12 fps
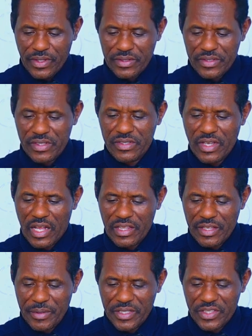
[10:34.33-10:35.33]
This
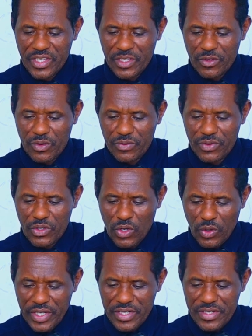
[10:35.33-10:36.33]
ultimate set of
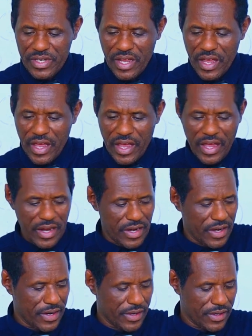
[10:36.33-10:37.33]
knowledge
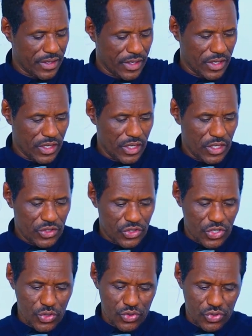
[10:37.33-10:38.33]
and
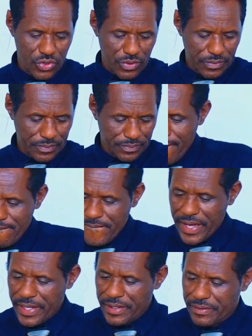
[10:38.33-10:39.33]
truth.
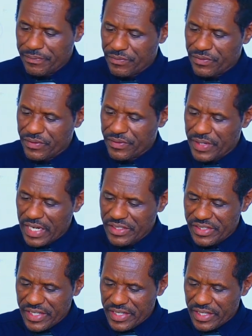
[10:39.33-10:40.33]
The
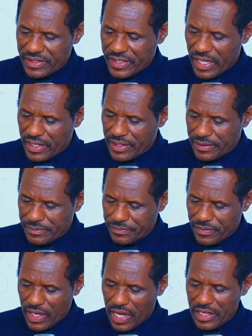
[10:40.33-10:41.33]

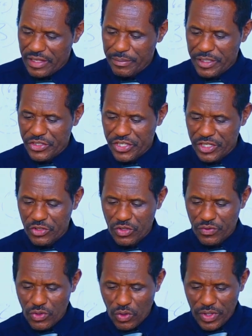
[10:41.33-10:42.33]
transcendental ultimate sets
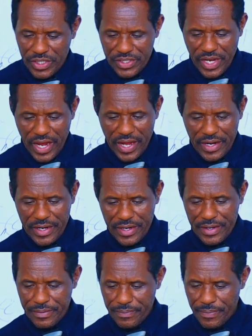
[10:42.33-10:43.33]
of knowledge
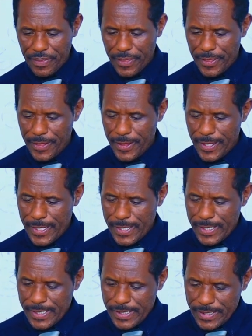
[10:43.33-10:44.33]
and
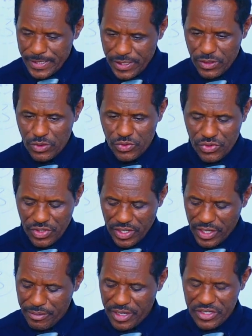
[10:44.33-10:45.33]
truth,
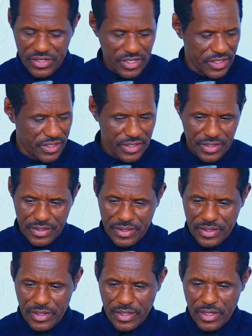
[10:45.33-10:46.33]
he mentioned
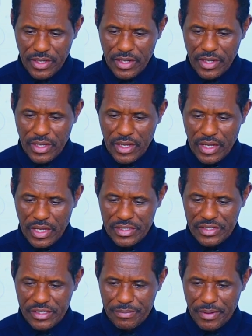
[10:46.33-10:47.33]

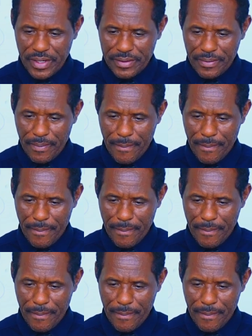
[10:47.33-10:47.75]
as this part.